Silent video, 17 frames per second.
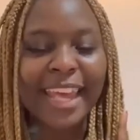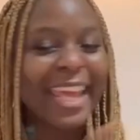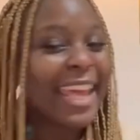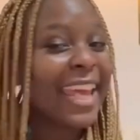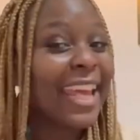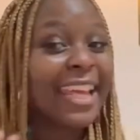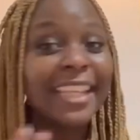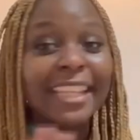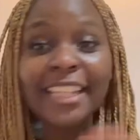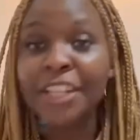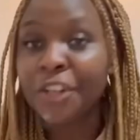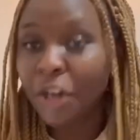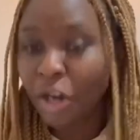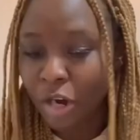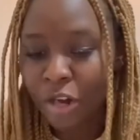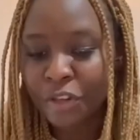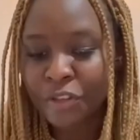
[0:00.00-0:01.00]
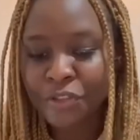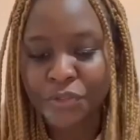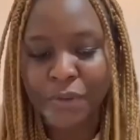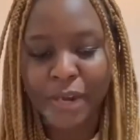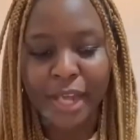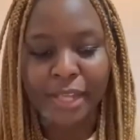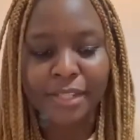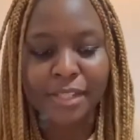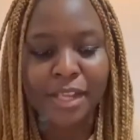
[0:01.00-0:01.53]
any
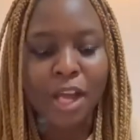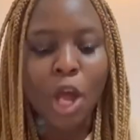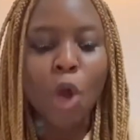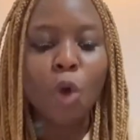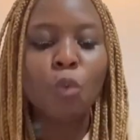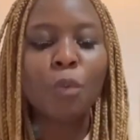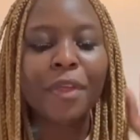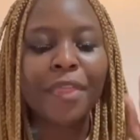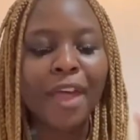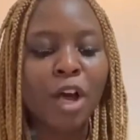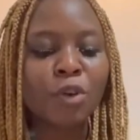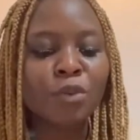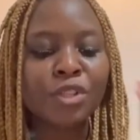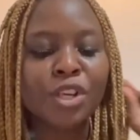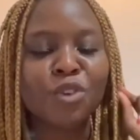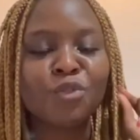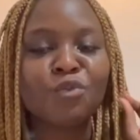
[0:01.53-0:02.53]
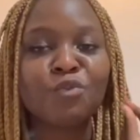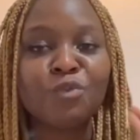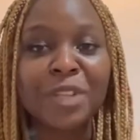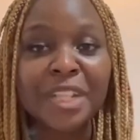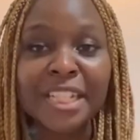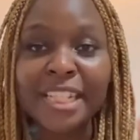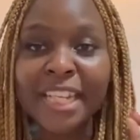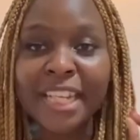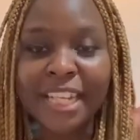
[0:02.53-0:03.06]
contract without
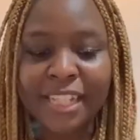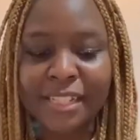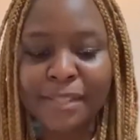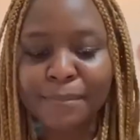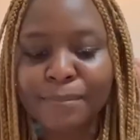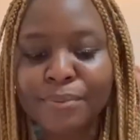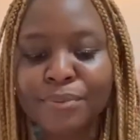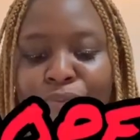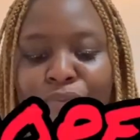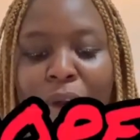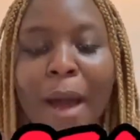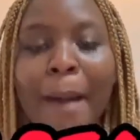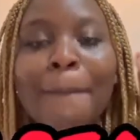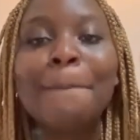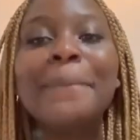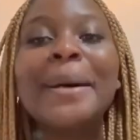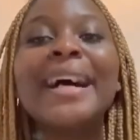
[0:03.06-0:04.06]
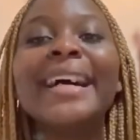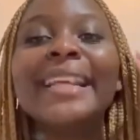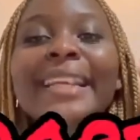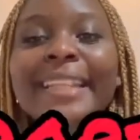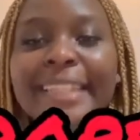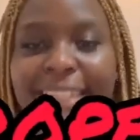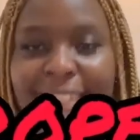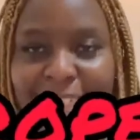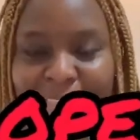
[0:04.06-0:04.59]
reading it
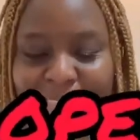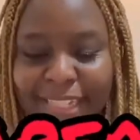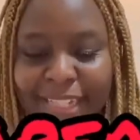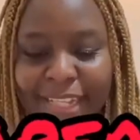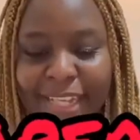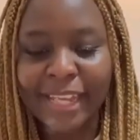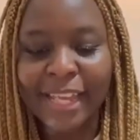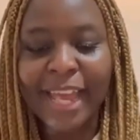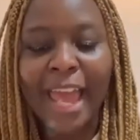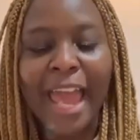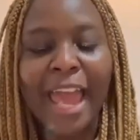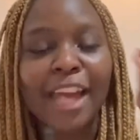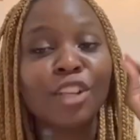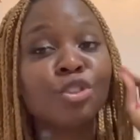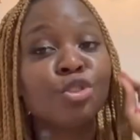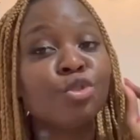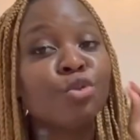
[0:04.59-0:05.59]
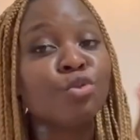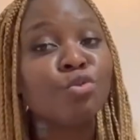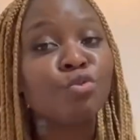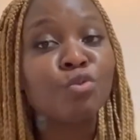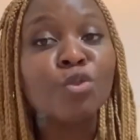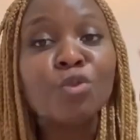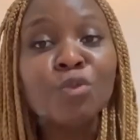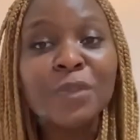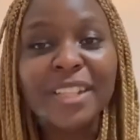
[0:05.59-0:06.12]
properly and
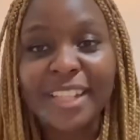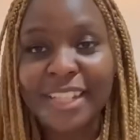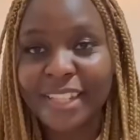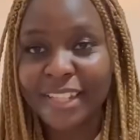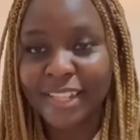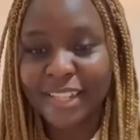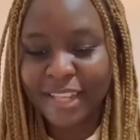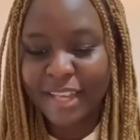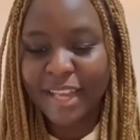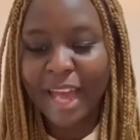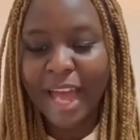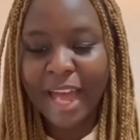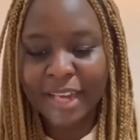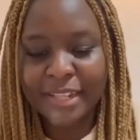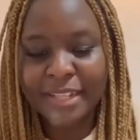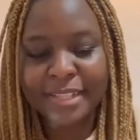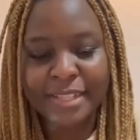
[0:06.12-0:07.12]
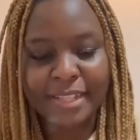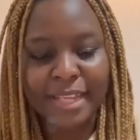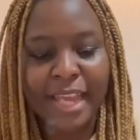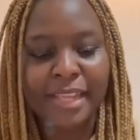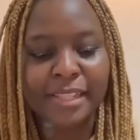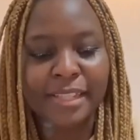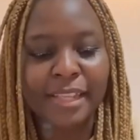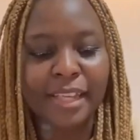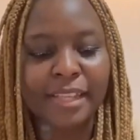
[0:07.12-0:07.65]
truly
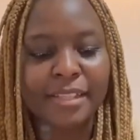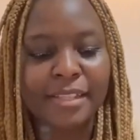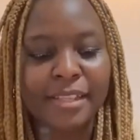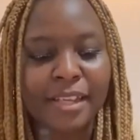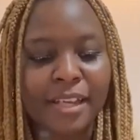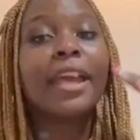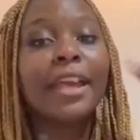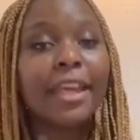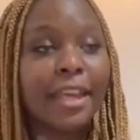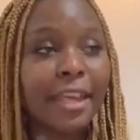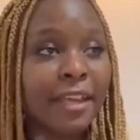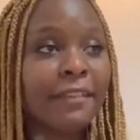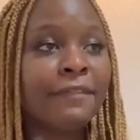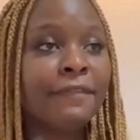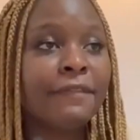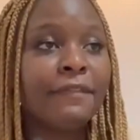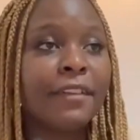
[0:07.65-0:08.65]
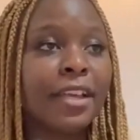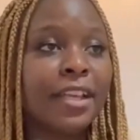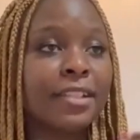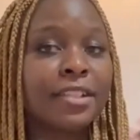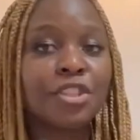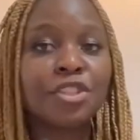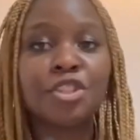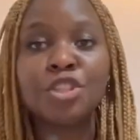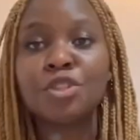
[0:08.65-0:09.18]
understanding it. If it's
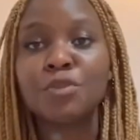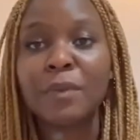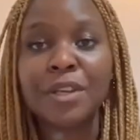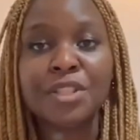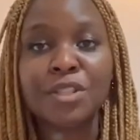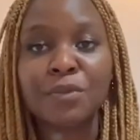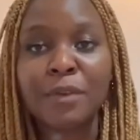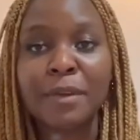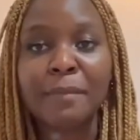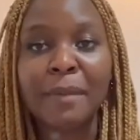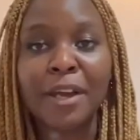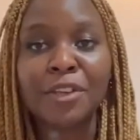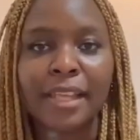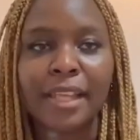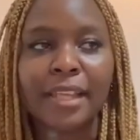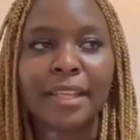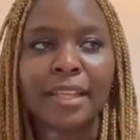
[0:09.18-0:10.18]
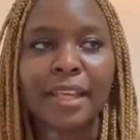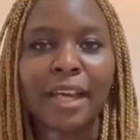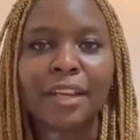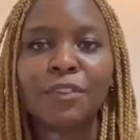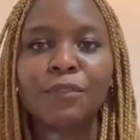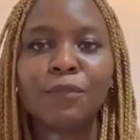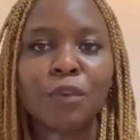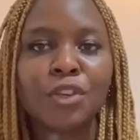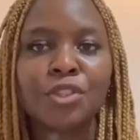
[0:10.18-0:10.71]
a situation whereby they kind
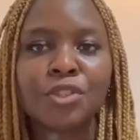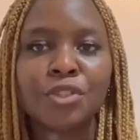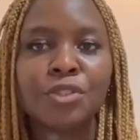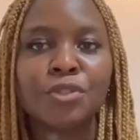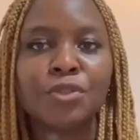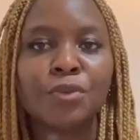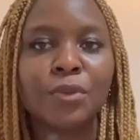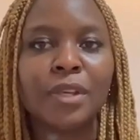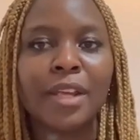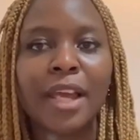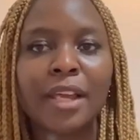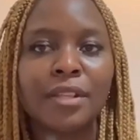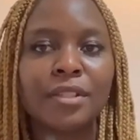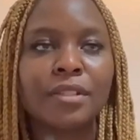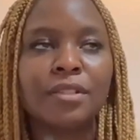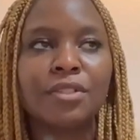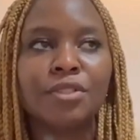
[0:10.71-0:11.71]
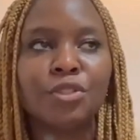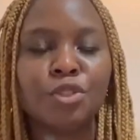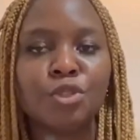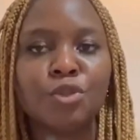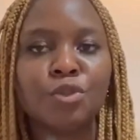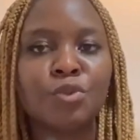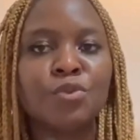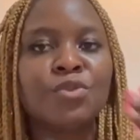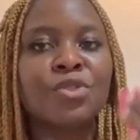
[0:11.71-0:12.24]
of want to let
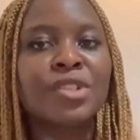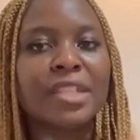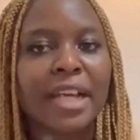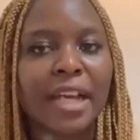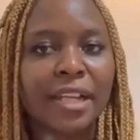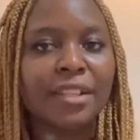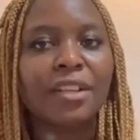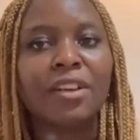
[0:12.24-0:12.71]
you sign the